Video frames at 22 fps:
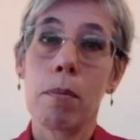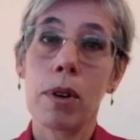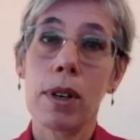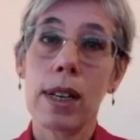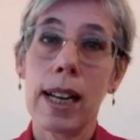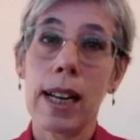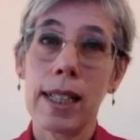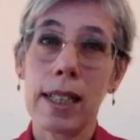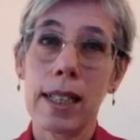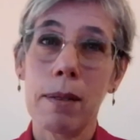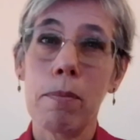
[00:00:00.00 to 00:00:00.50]
But
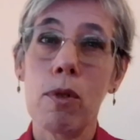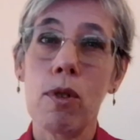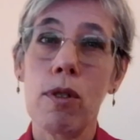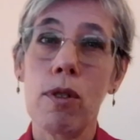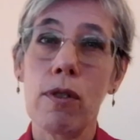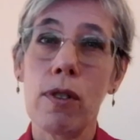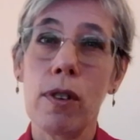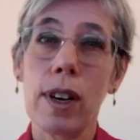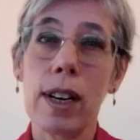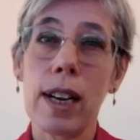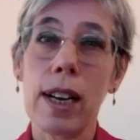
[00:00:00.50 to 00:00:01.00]
let's
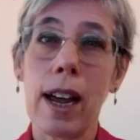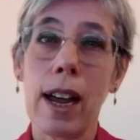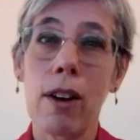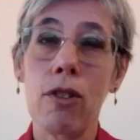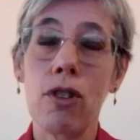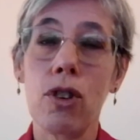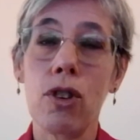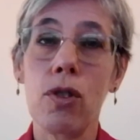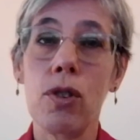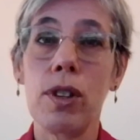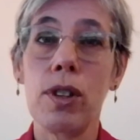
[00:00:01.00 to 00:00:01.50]
move on
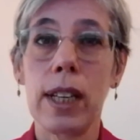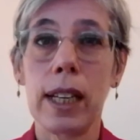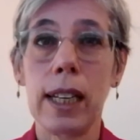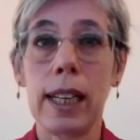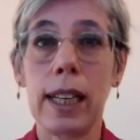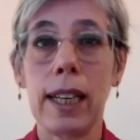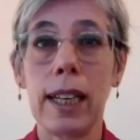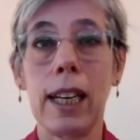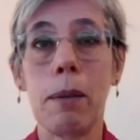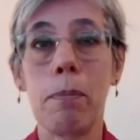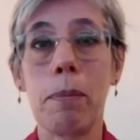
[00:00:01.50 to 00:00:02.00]
now to
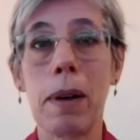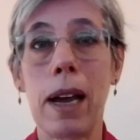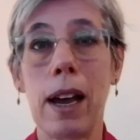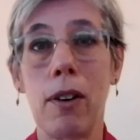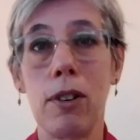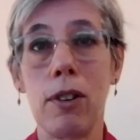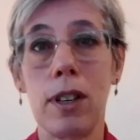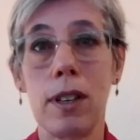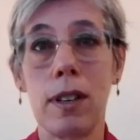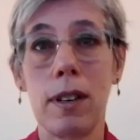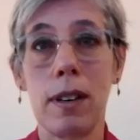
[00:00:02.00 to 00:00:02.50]
thinking
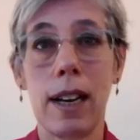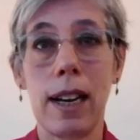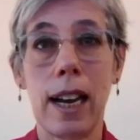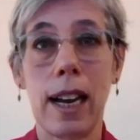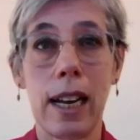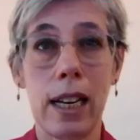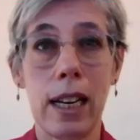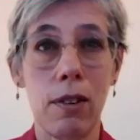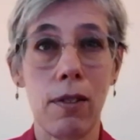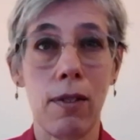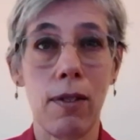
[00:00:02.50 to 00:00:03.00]
about
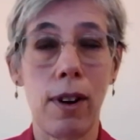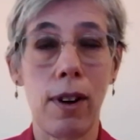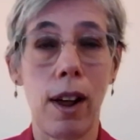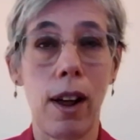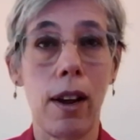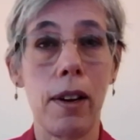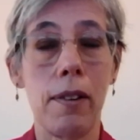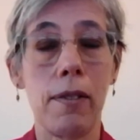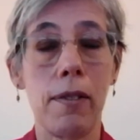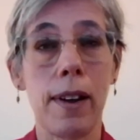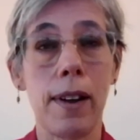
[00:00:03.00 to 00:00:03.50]
end of
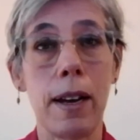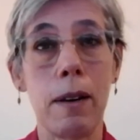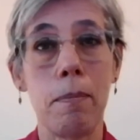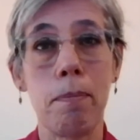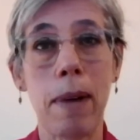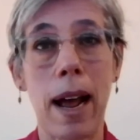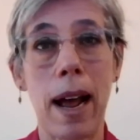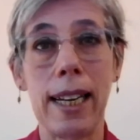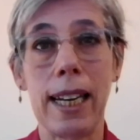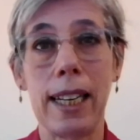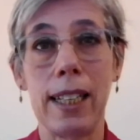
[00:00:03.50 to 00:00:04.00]
life and
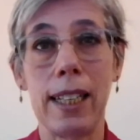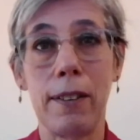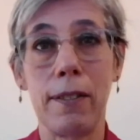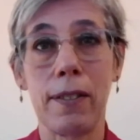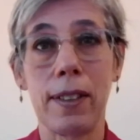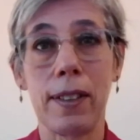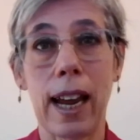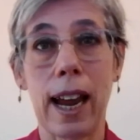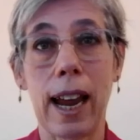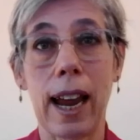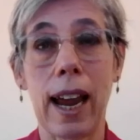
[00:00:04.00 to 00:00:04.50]

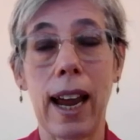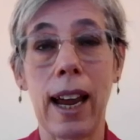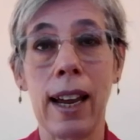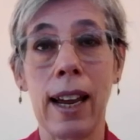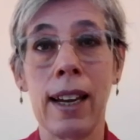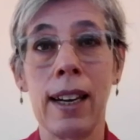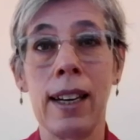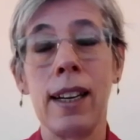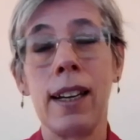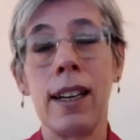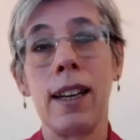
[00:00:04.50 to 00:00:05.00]
palliative care.
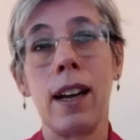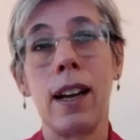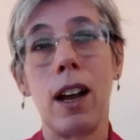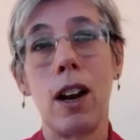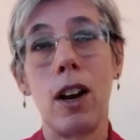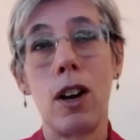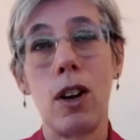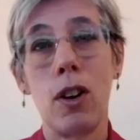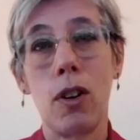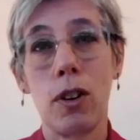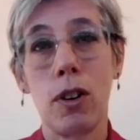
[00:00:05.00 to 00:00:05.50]

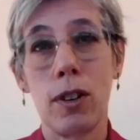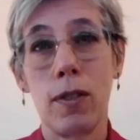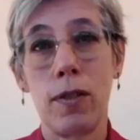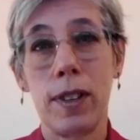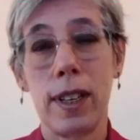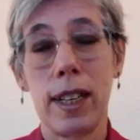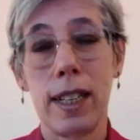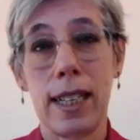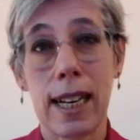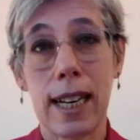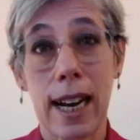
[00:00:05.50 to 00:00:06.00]
A lot of
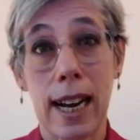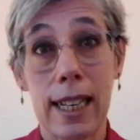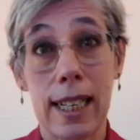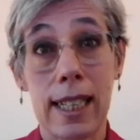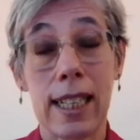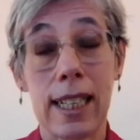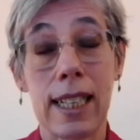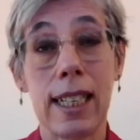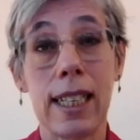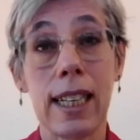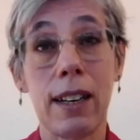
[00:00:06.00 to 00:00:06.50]
the
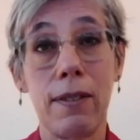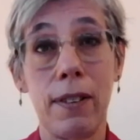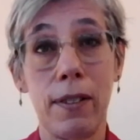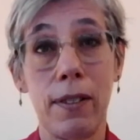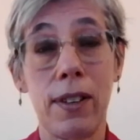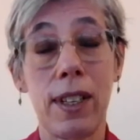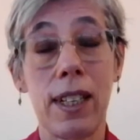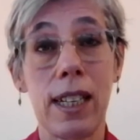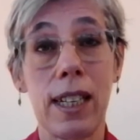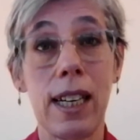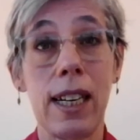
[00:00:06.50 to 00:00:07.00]
deaths that
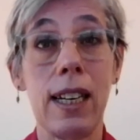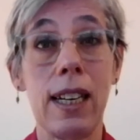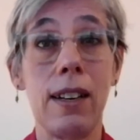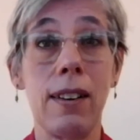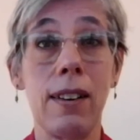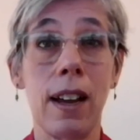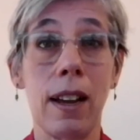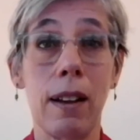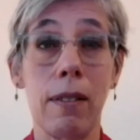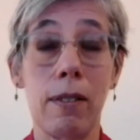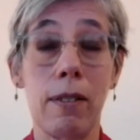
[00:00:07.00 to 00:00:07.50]
we've
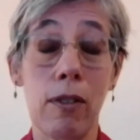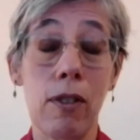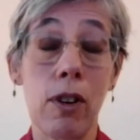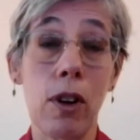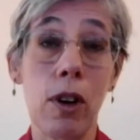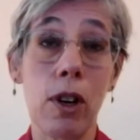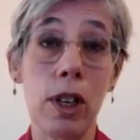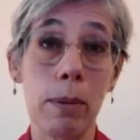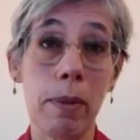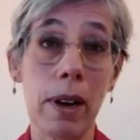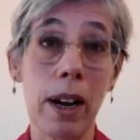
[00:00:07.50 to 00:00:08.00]
seen and
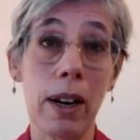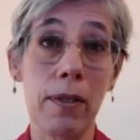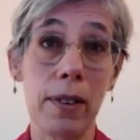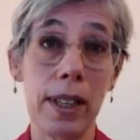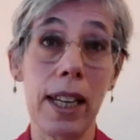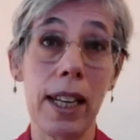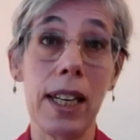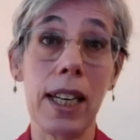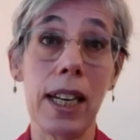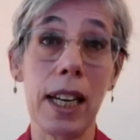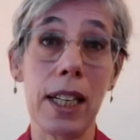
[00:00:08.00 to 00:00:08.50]
heard about
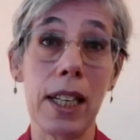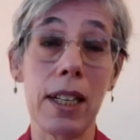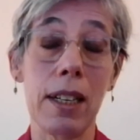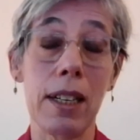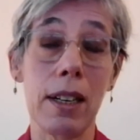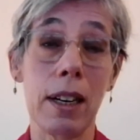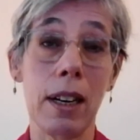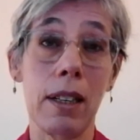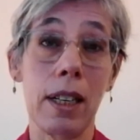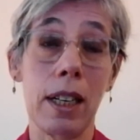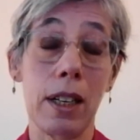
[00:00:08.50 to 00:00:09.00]
within this